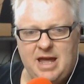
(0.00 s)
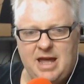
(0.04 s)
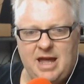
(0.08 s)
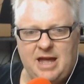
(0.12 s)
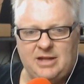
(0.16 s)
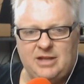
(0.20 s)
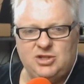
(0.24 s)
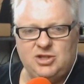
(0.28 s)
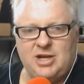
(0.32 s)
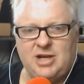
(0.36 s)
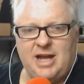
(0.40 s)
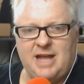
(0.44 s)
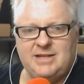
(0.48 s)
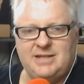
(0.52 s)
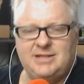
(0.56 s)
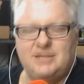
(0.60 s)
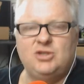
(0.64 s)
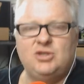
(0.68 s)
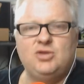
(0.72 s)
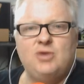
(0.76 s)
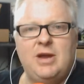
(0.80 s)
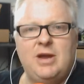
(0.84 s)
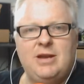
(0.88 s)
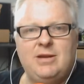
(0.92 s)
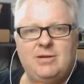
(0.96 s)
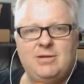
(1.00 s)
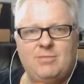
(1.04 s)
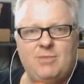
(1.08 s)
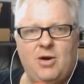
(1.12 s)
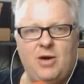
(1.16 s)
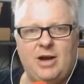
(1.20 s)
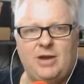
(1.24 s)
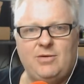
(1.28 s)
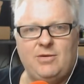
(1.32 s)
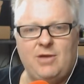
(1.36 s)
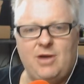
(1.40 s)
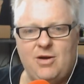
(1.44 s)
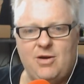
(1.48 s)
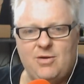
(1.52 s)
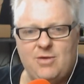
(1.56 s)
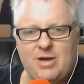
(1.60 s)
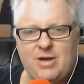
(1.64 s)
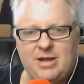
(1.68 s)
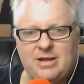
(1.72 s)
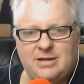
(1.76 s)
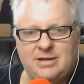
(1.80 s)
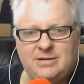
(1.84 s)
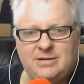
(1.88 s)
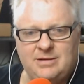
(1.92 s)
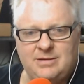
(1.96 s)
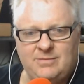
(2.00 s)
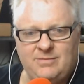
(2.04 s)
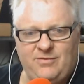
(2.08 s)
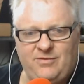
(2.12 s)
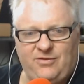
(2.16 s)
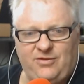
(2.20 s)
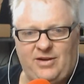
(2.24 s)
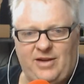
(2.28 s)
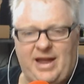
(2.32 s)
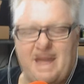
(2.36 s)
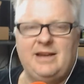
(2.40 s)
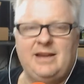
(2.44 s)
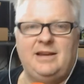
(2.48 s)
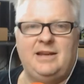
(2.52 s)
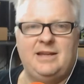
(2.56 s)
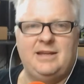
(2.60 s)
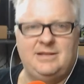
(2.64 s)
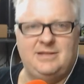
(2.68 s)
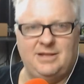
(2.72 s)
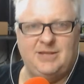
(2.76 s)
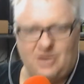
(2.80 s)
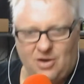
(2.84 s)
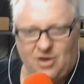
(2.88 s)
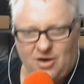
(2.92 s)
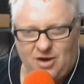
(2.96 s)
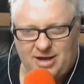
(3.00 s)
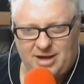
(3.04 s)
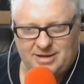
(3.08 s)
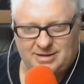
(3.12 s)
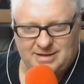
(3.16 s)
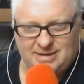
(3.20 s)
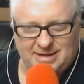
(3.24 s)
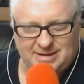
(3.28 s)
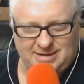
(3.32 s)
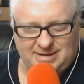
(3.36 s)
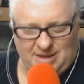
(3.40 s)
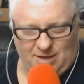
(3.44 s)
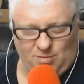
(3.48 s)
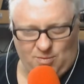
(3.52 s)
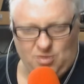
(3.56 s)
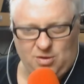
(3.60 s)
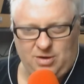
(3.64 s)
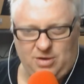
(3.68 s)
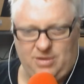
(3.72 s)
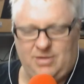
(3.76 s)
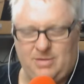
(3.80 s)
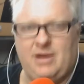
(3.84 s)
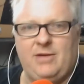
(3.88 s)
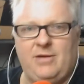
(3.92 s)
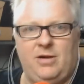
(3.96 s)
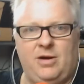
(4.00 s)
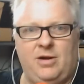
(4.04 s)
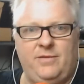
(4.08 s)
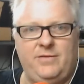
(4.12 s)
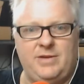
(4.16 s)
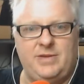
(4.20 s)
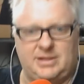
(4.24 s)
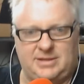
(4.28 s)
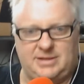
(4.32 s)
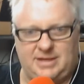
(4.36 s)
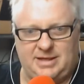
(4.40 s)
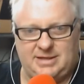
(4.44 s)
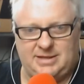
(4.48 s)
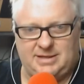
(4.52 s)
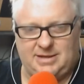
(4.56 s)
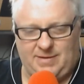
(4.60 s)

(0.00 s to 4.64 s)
a charge that Trend Micro flatly denies, as they would, obviously.